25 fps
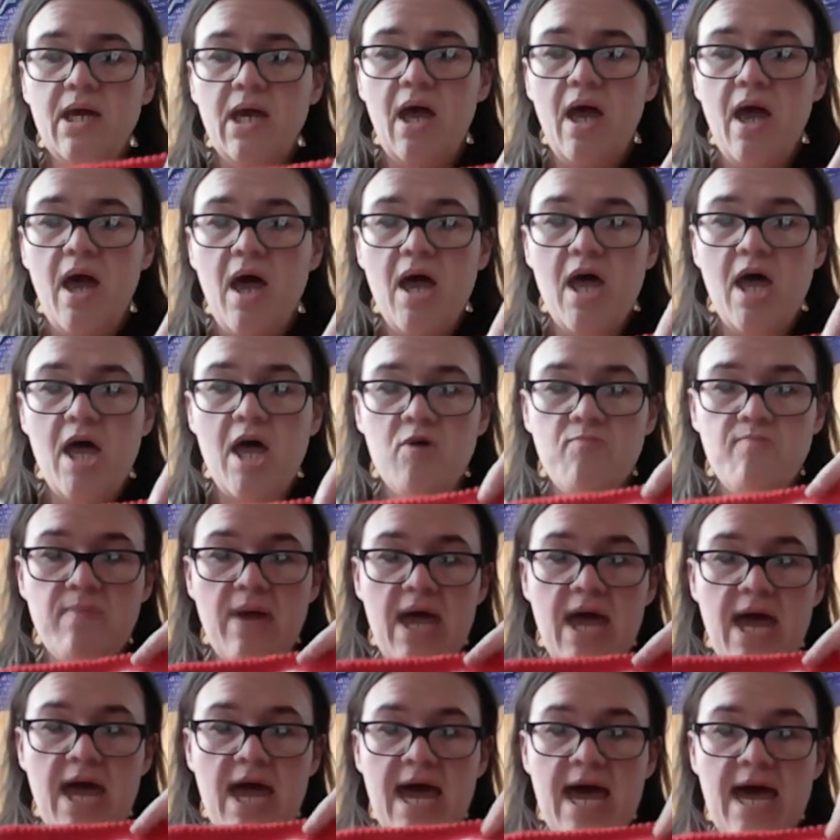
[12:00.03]

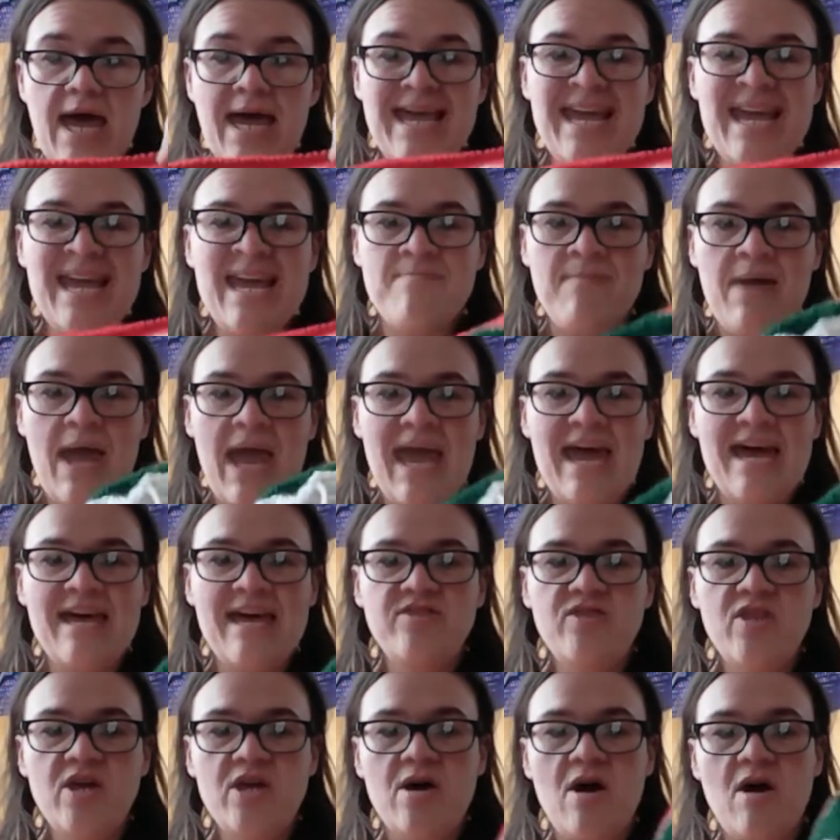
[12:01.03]
I am at
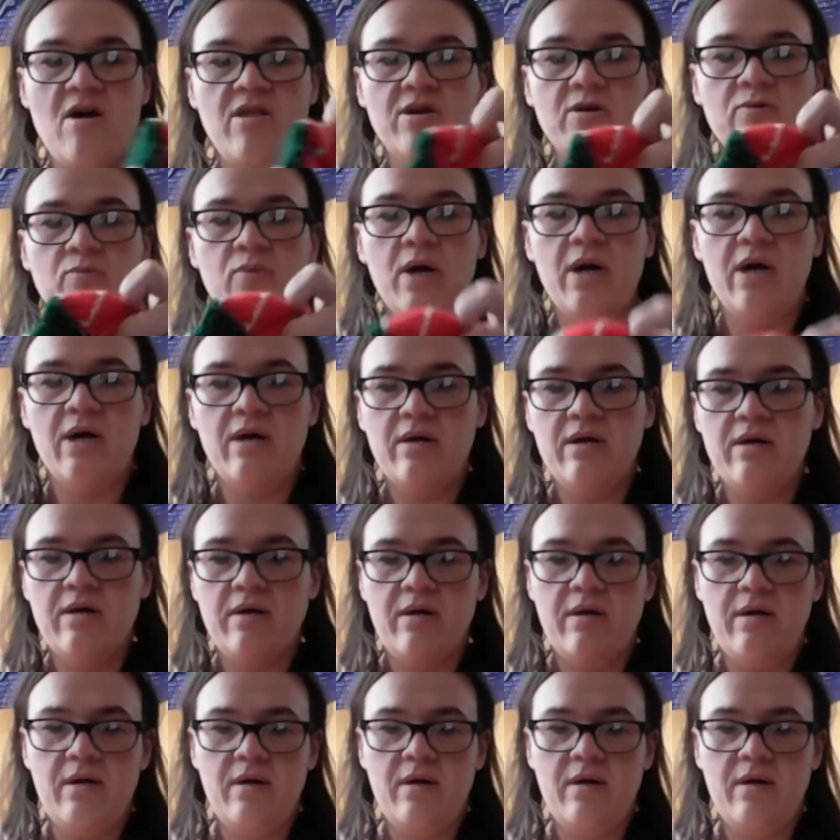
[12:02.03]
the color work,